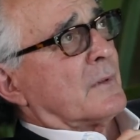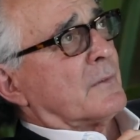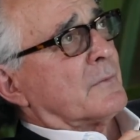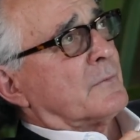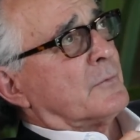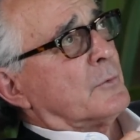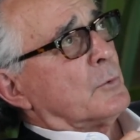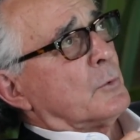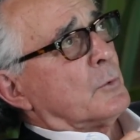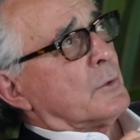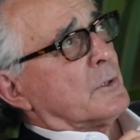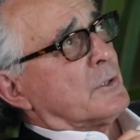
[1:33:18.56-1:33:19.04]

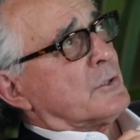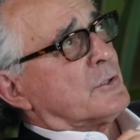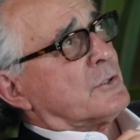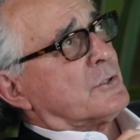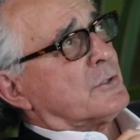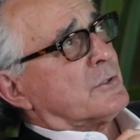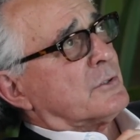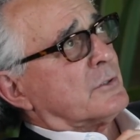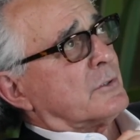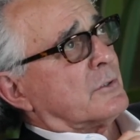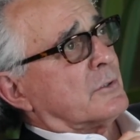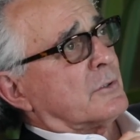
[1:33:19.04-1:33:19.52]

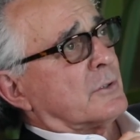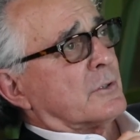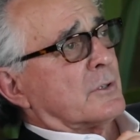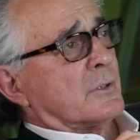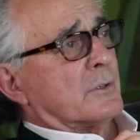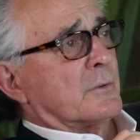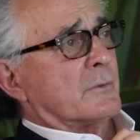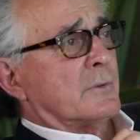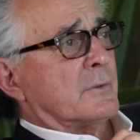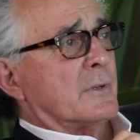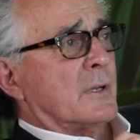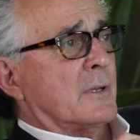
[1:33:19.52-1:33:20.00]
foolish,
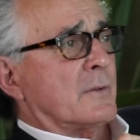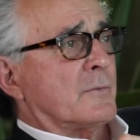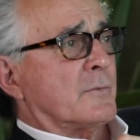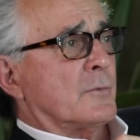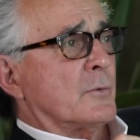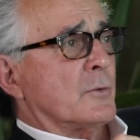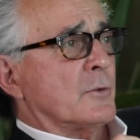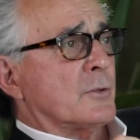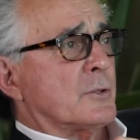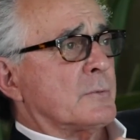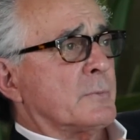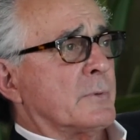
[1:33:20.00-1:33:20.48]
or not
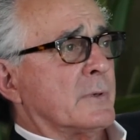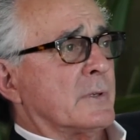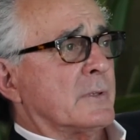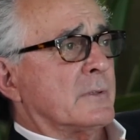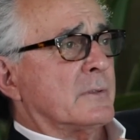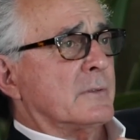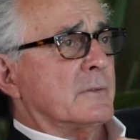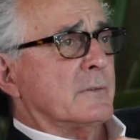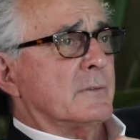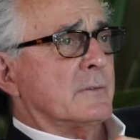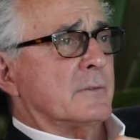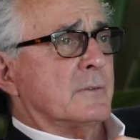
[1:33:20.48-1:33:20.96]
foolish, but
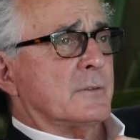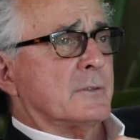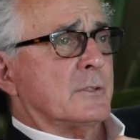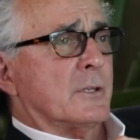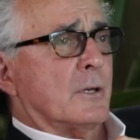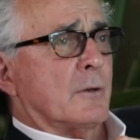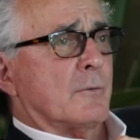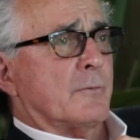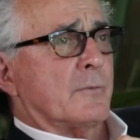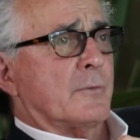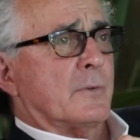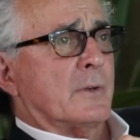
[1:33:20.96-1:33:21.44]

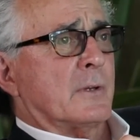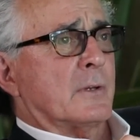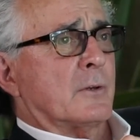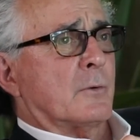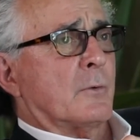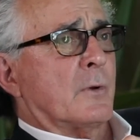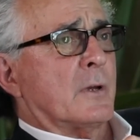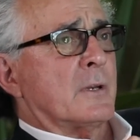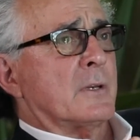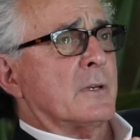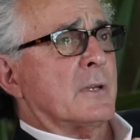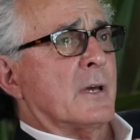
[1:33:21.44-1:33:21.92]
self
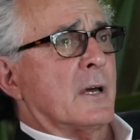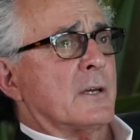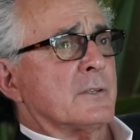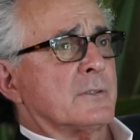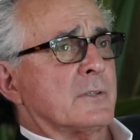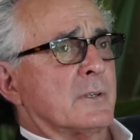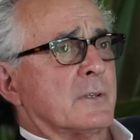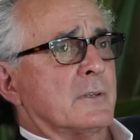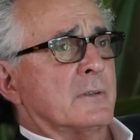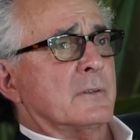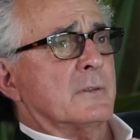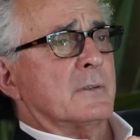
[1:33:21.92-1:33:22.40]

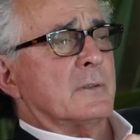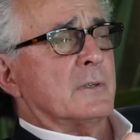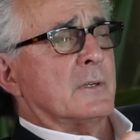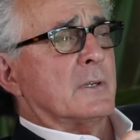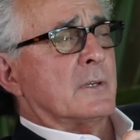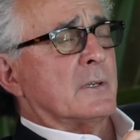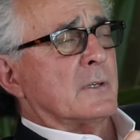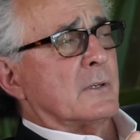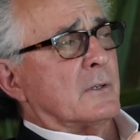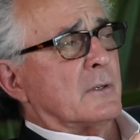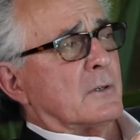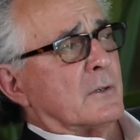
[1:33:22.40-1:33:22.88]
aggrandizing
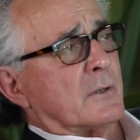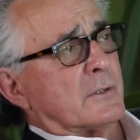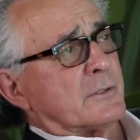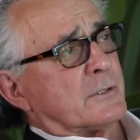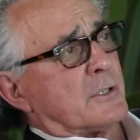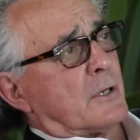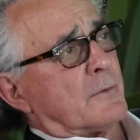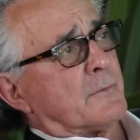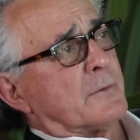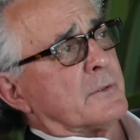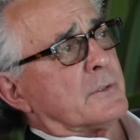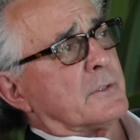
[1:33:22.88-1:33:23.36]
or
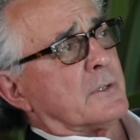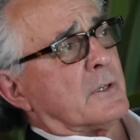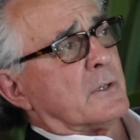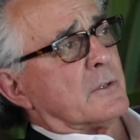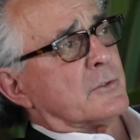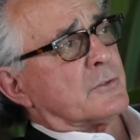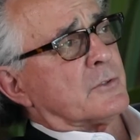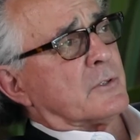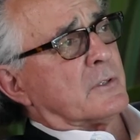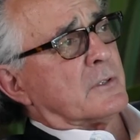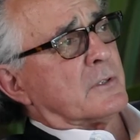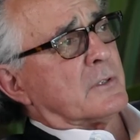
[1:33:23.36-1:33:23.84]
self
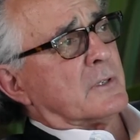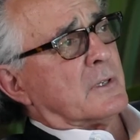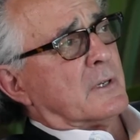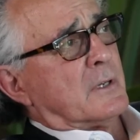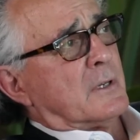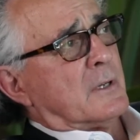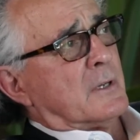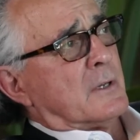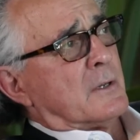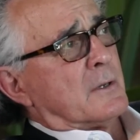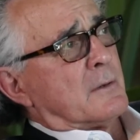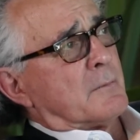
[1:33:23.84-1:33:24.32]
indulgent.
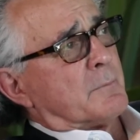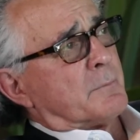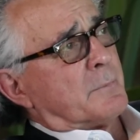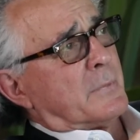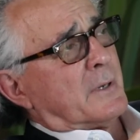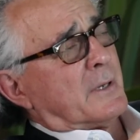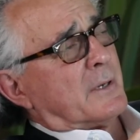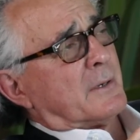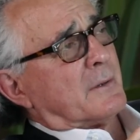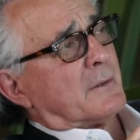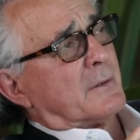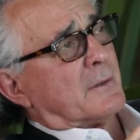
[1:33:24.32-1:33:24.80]

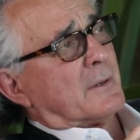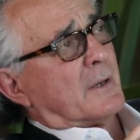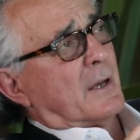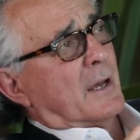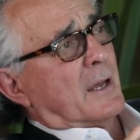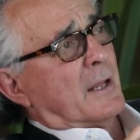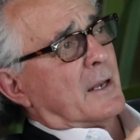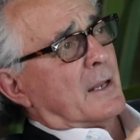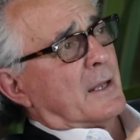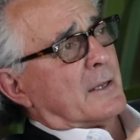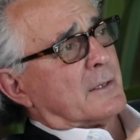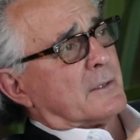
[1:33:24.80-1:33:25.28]
But
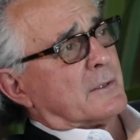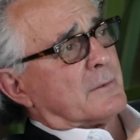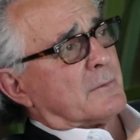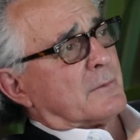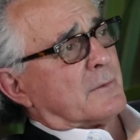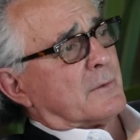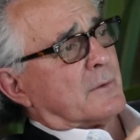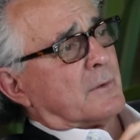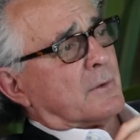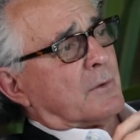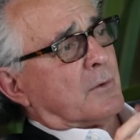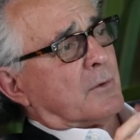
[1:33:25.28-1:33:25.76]
I liked
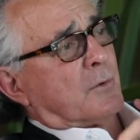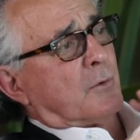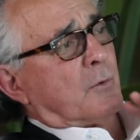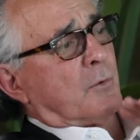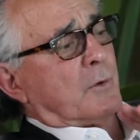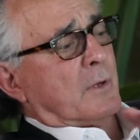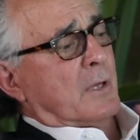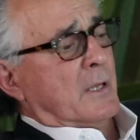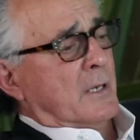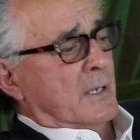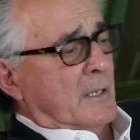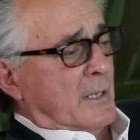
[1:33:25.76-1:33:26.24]

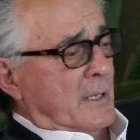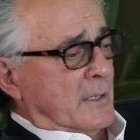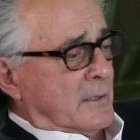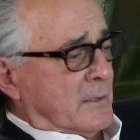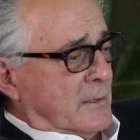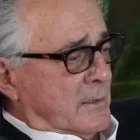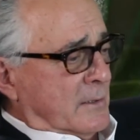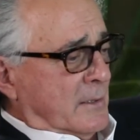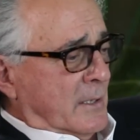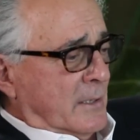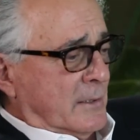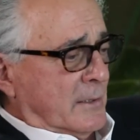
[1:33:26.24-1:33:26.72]
creating, like,
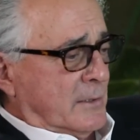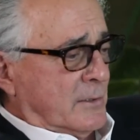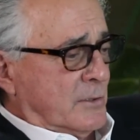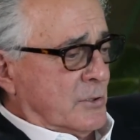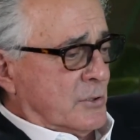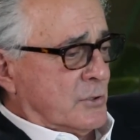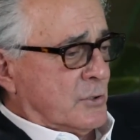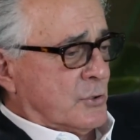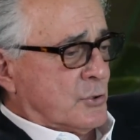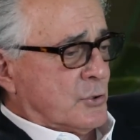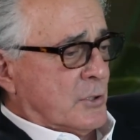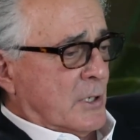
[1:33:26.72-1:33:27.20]
like
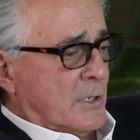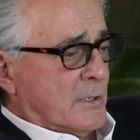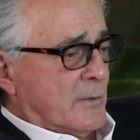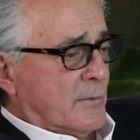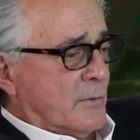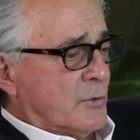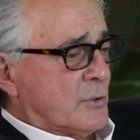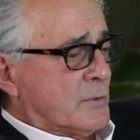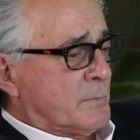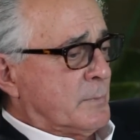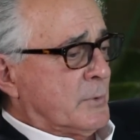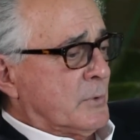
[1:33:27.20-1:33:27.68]
just the shot
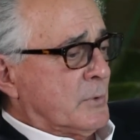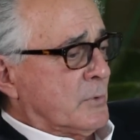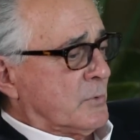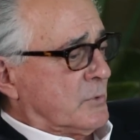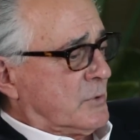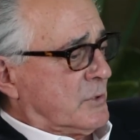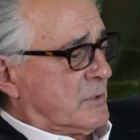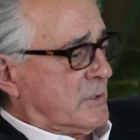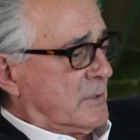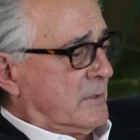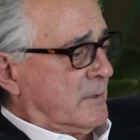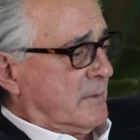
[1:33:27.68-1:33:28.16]
of those
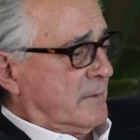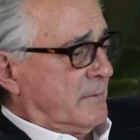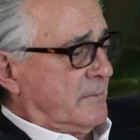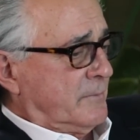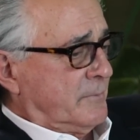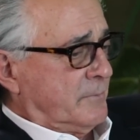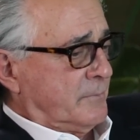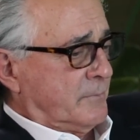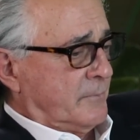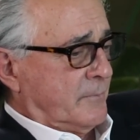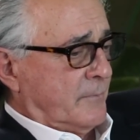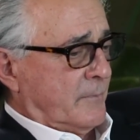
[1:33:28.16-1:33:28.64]
boots. Was the
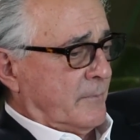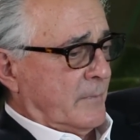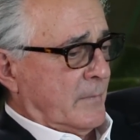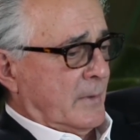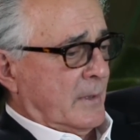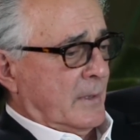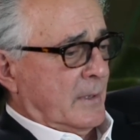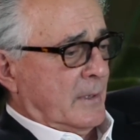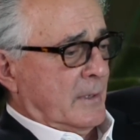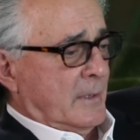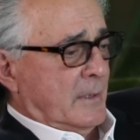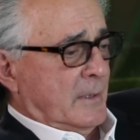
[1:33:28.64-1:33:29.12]
boots, yeah.
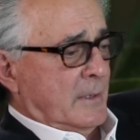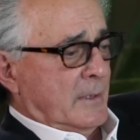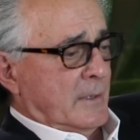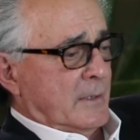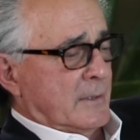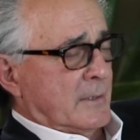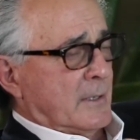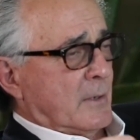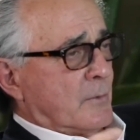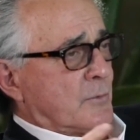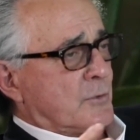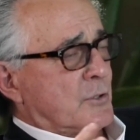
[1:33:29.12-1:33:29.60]

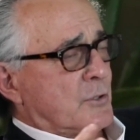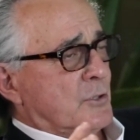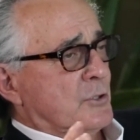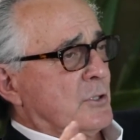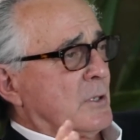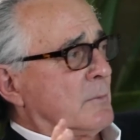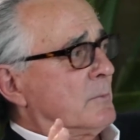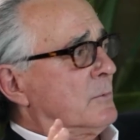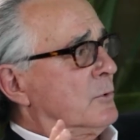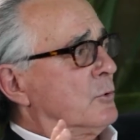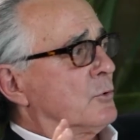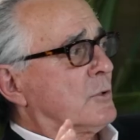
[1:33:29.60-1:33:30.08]
That was just
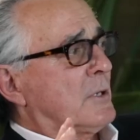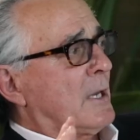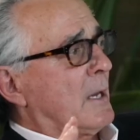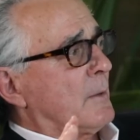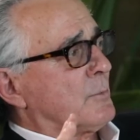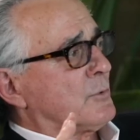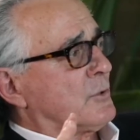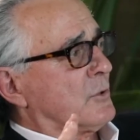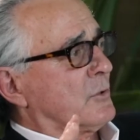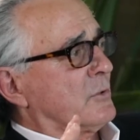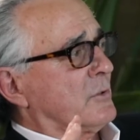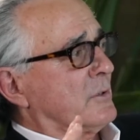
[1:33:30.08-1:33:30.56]
something you
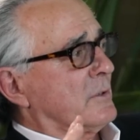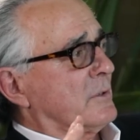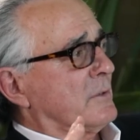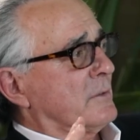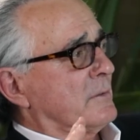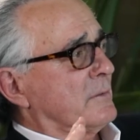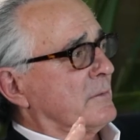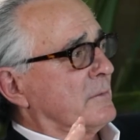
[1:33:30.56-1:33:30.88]
captured.